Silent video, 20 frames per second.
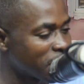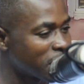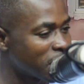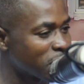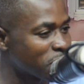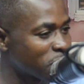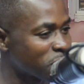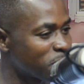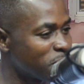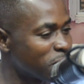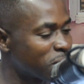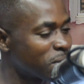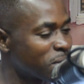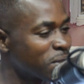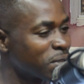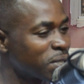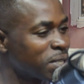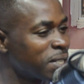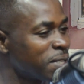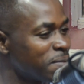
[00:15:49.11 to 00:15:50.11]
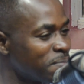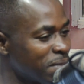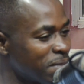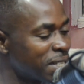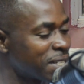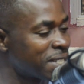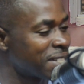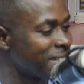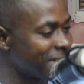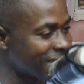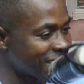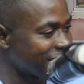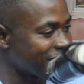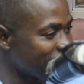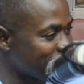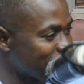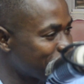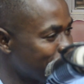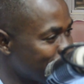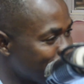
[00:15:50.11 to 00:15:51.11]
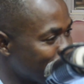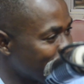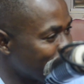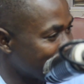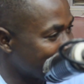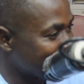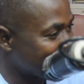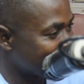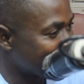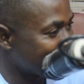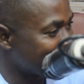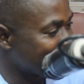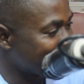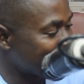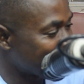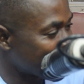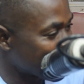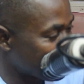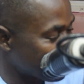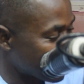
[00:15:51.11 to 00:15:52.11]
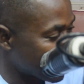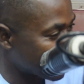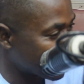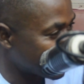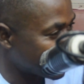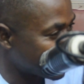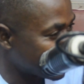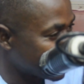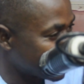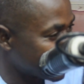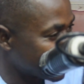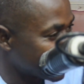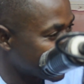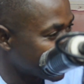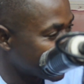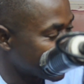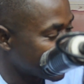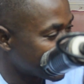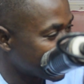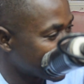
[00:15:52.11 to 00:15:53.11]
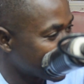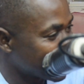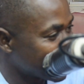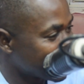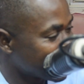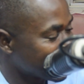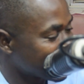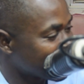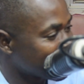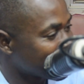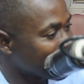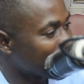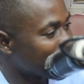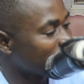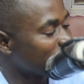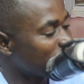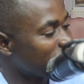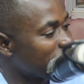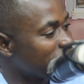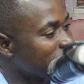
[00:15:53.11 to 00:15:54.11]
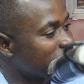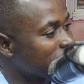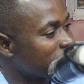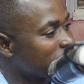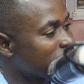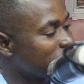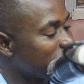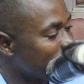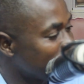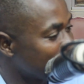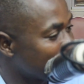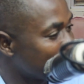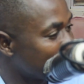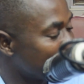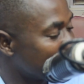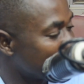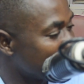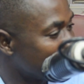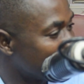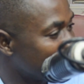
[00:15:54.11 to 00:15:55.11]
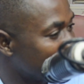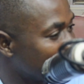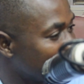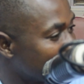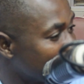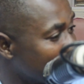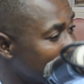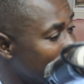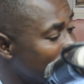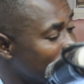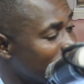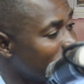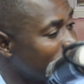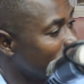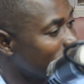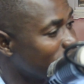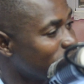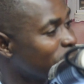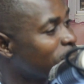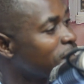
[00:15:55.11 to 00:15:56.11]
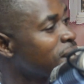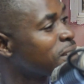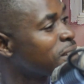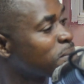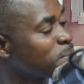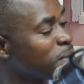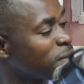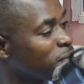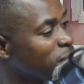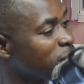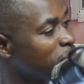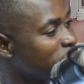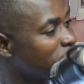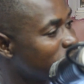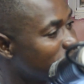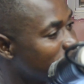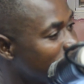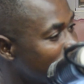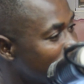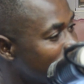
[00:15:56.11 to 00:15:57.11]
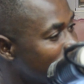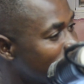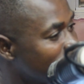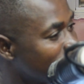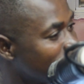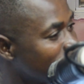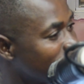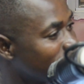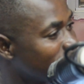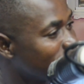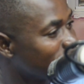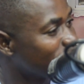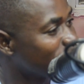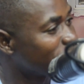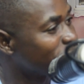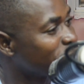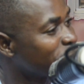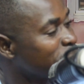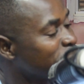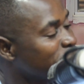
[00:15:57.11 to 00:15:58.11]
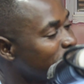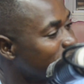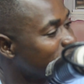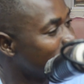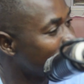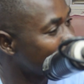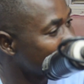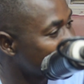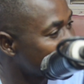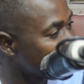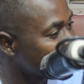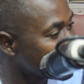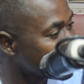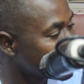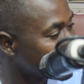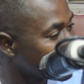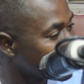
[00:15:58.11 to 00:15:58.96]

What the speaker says: So because he met there this boy, this younger man, the younger man started misbehaving. He said, no, you can't supervise me. You are not my boss.